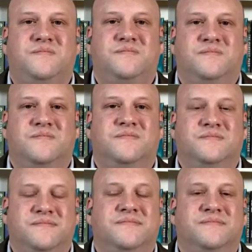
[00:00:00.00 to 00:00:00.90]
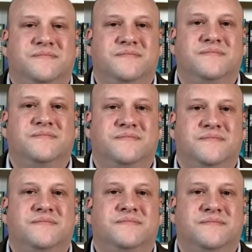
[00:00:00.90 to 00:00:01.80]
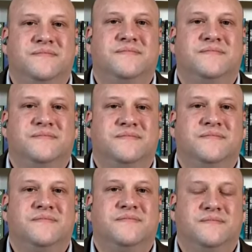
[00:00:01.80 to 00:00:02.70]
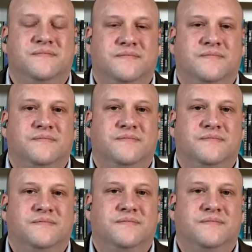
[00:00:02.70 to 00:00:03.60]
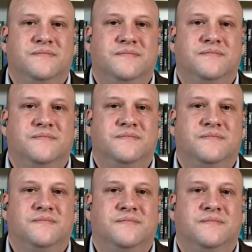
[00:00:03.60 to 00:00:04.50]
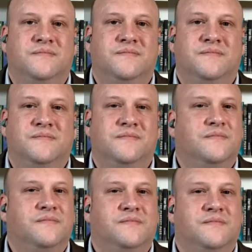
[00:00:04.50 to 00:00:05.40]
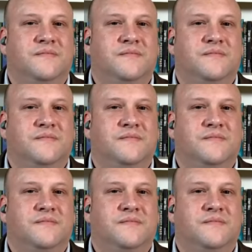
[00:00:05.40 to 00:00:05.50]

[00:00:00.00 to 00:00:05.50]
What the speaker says: No words are spoken by the person on screen.